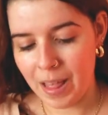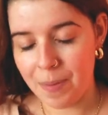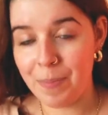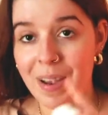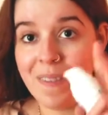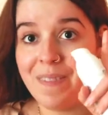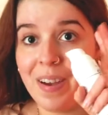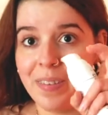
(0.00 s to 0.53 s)

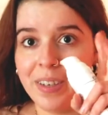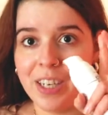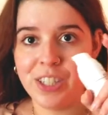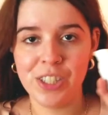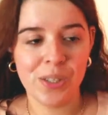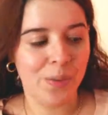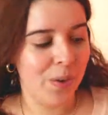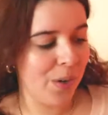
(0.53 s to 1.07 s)
my
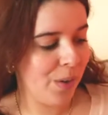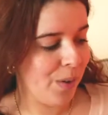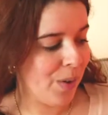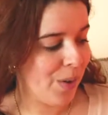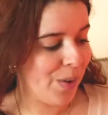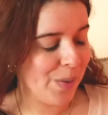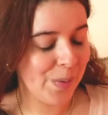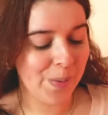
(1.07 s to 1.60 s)
foundation quote
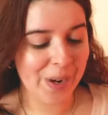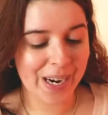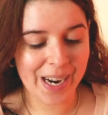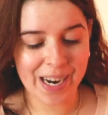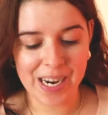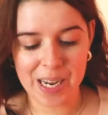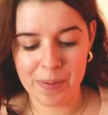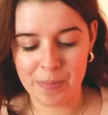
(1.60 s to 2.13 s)
unquote, when
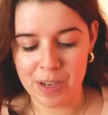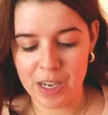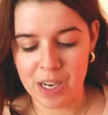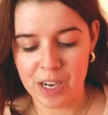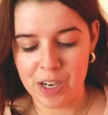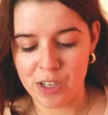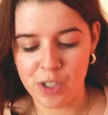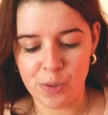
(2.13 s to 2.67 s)
I am
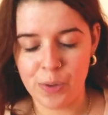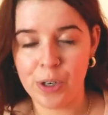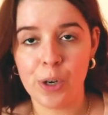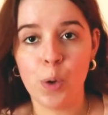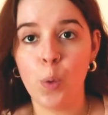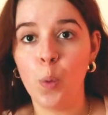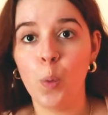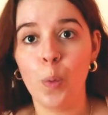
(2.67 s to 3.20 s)
doing a
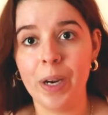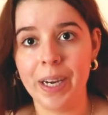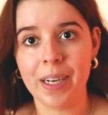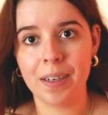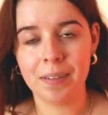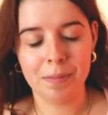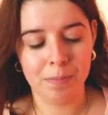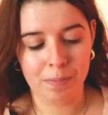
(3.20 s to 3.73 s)

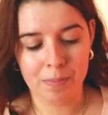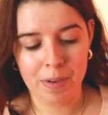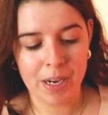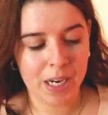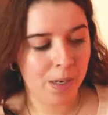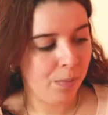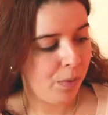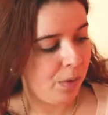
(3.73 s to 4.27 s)
quick
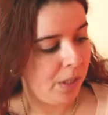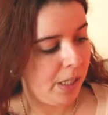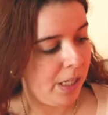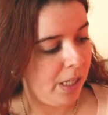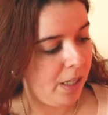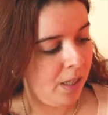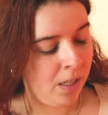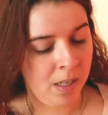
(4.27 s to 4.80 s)
makeup
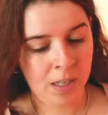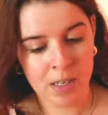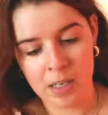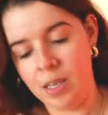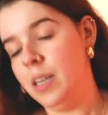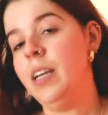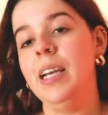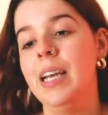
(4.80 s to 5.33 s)
routine.
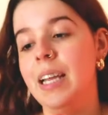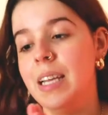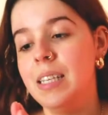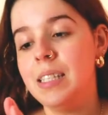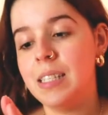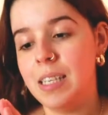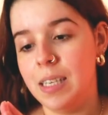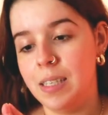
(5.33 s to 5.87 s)
It
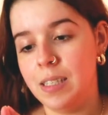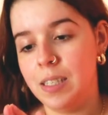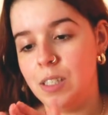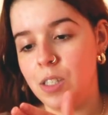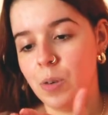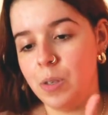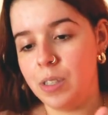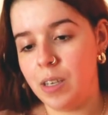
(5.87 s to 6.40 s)
is tinted,
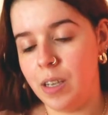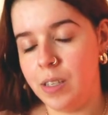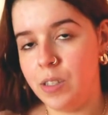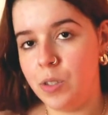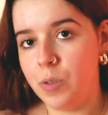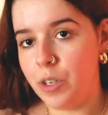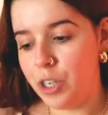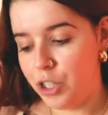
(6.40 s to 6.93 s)
so it does
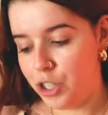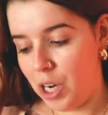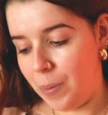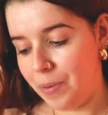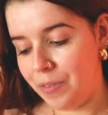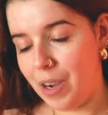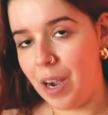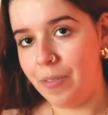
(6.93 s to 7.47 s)
do a good job
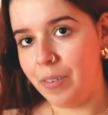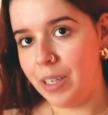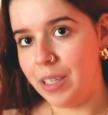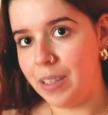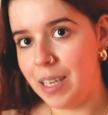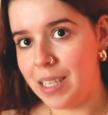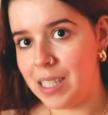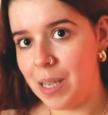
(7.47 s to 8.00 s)
of covering
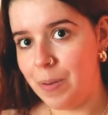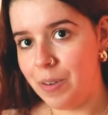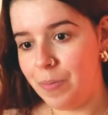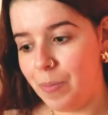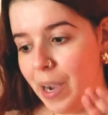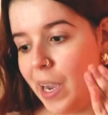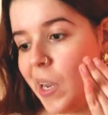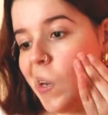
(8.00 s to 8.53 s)
like some of
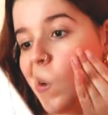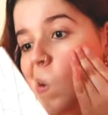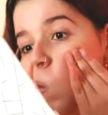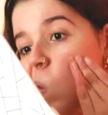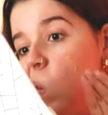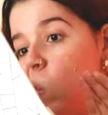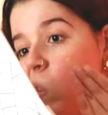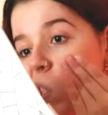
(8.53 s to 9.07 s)
my
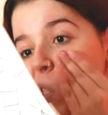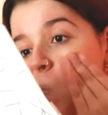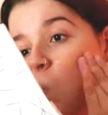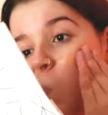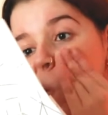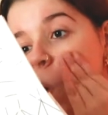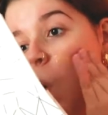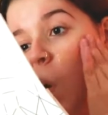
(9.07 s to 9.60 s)

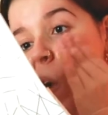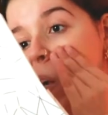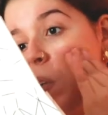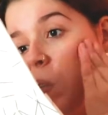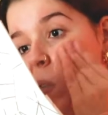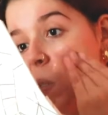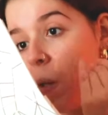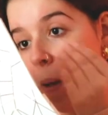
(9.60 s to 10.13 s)

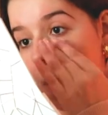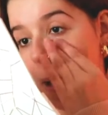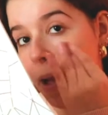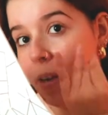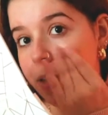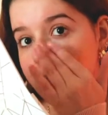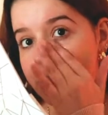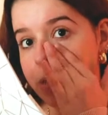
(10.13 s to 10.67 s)
spots,
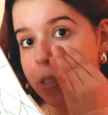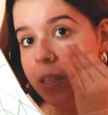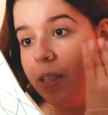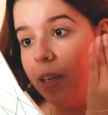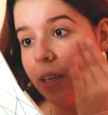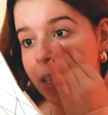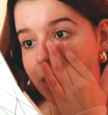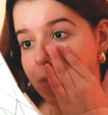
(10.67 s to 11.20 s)
and you'll see
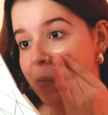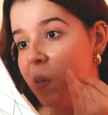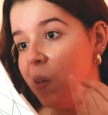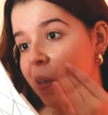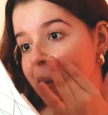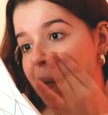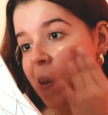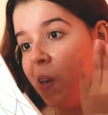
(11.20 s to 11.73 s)
that it gives me
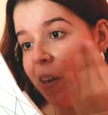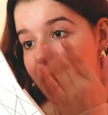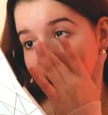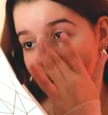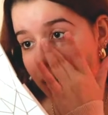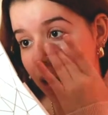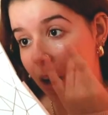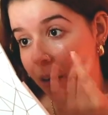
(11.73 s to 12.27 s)

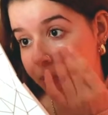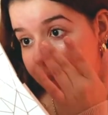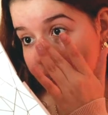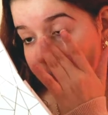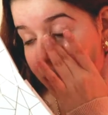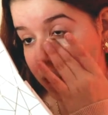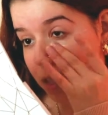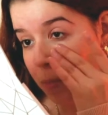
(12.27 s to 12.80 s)
not
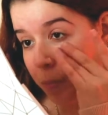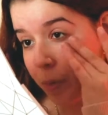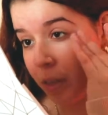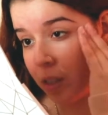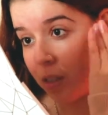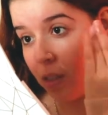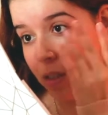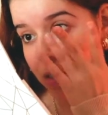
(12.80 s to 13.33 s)
coverage, but
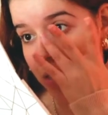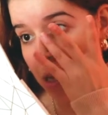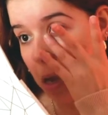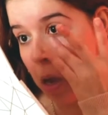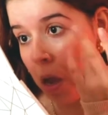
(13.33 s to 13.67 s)
it does